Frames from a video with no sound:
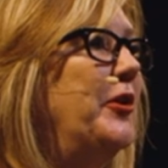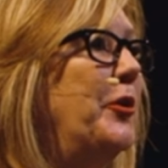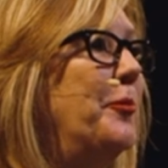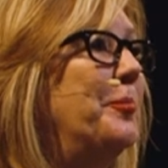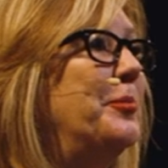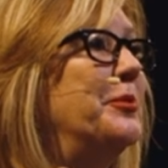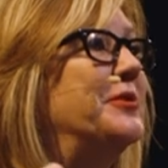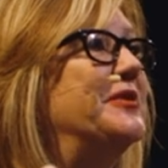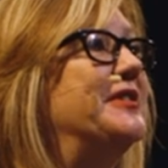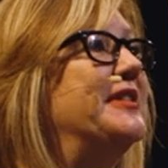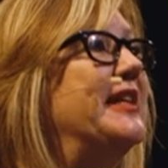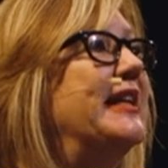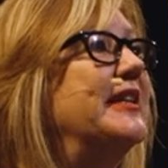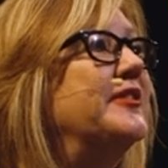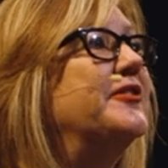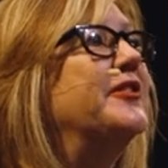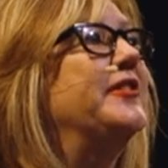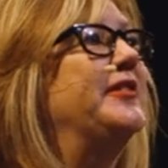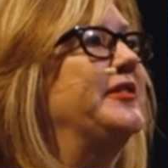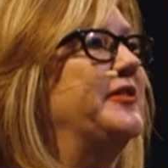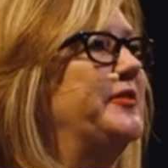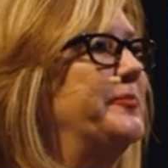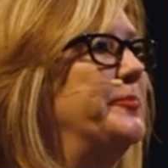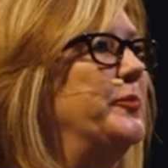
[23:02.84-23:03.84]
present to
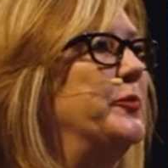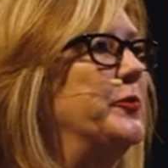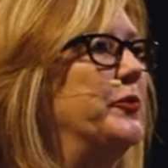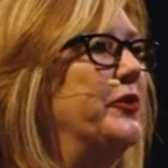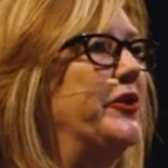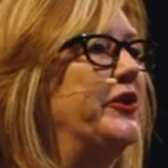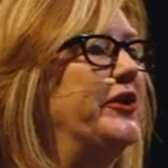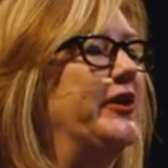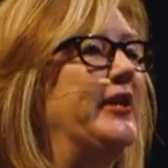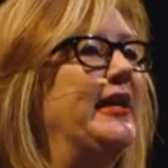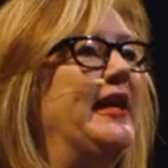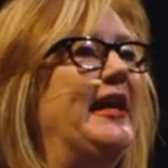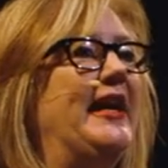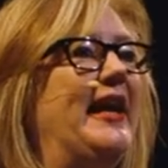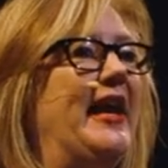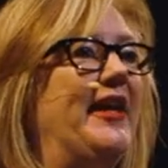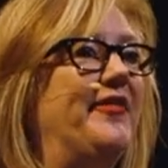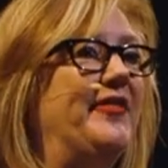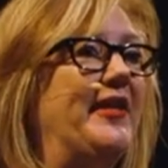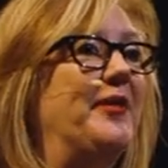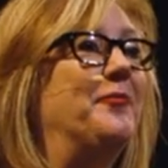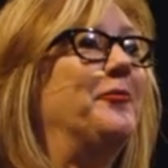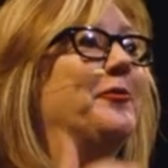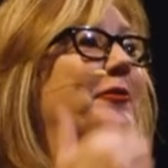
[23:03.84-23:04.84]
this board
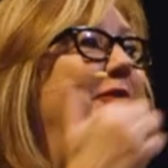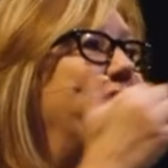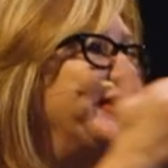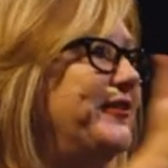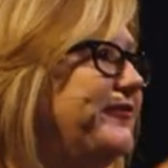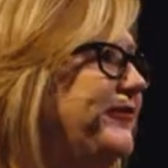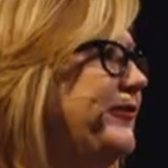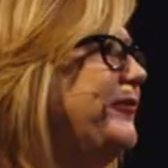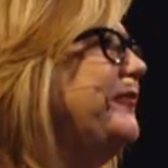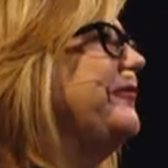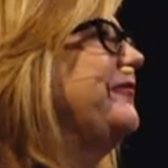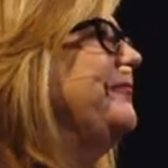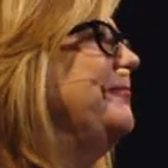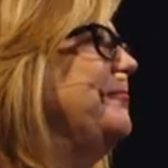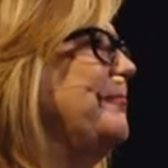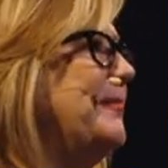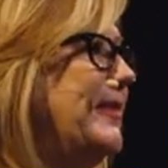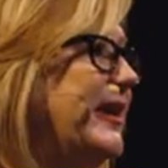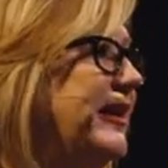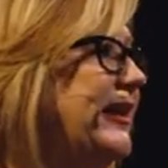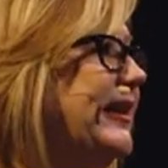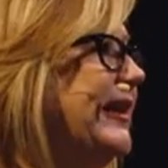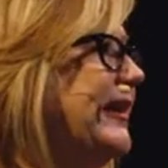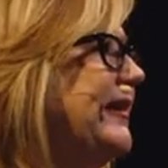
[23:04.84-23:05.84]
and they will give you
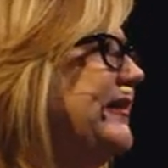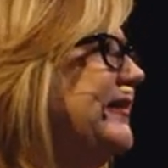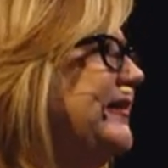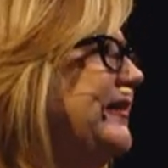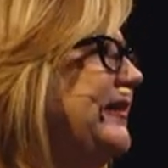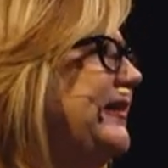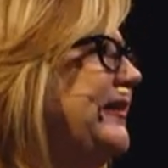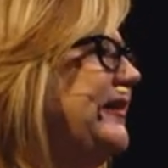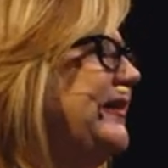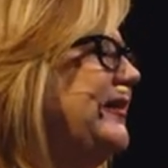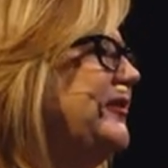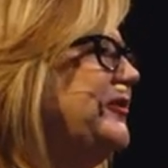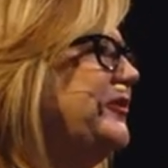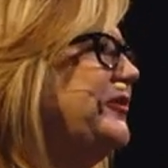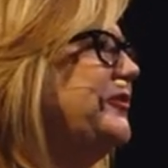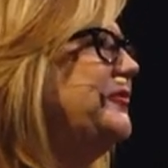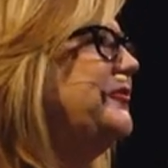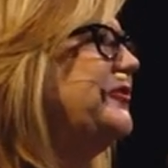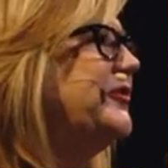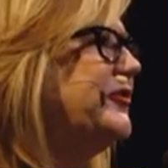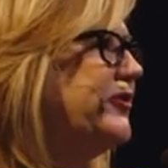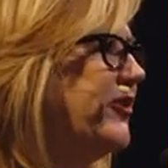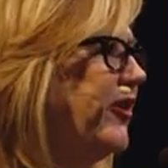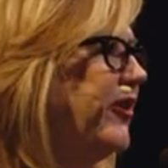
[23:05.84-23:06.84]
money to
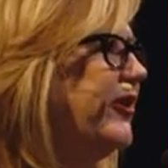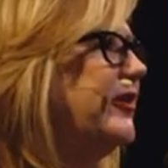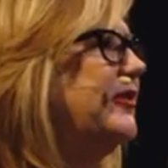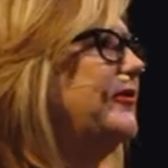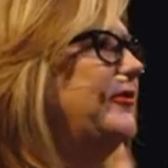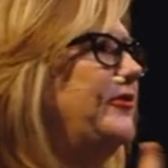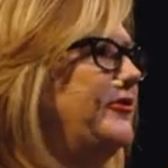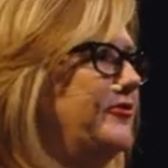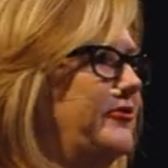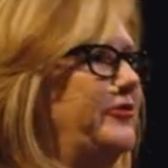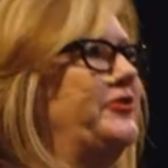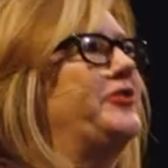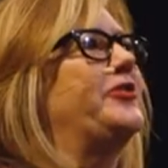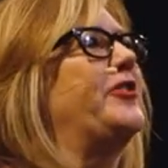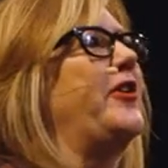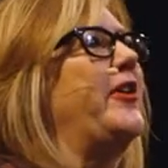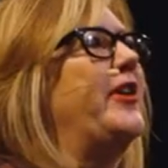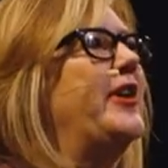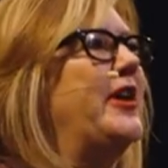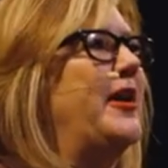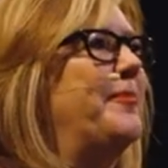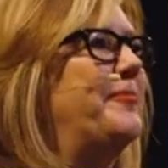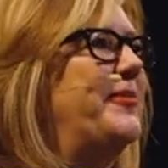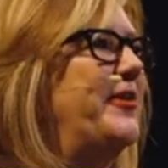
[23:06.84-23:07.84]
start your
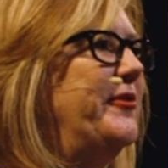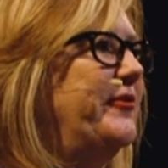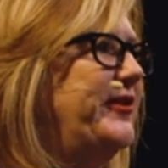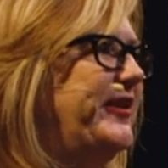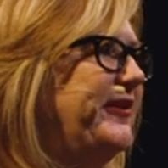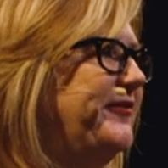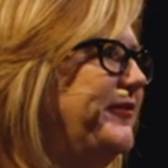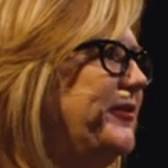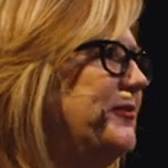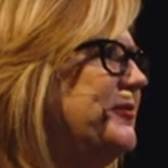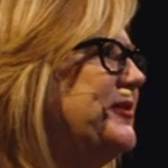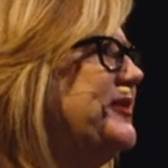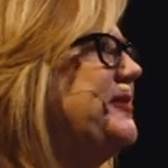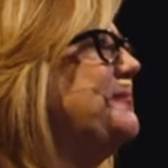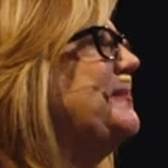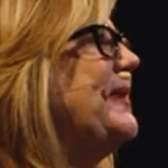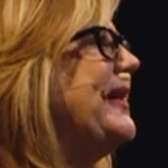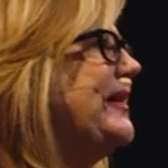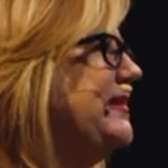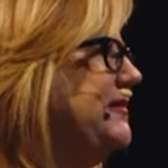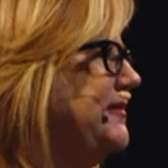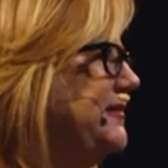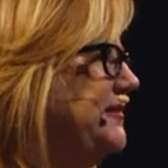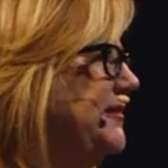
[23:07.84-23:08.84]
startup. They'll give you a
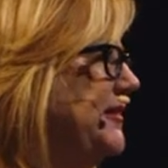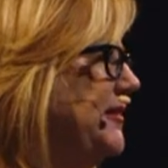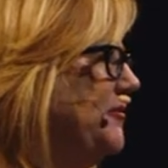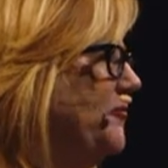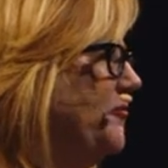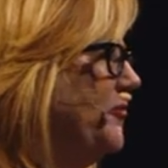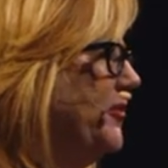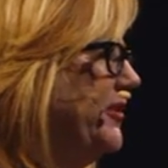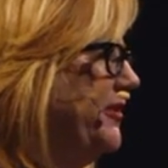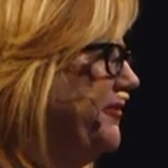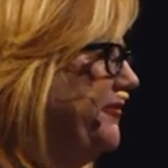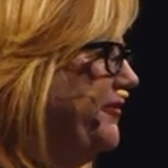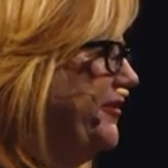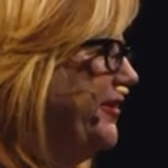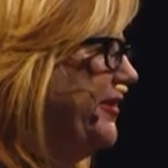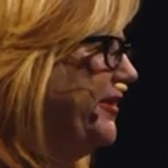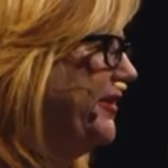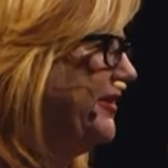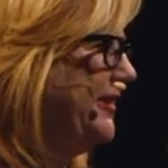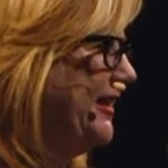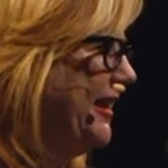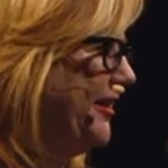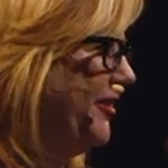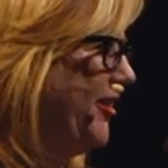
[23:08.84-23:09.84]
space in one of
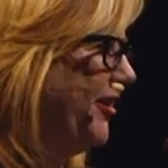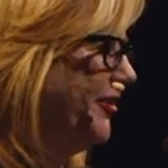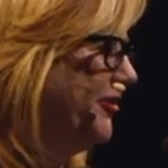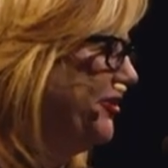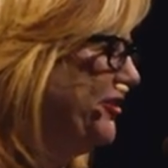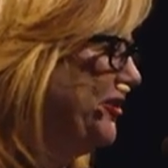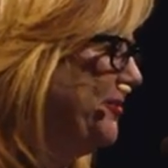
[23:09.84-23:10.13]
the technology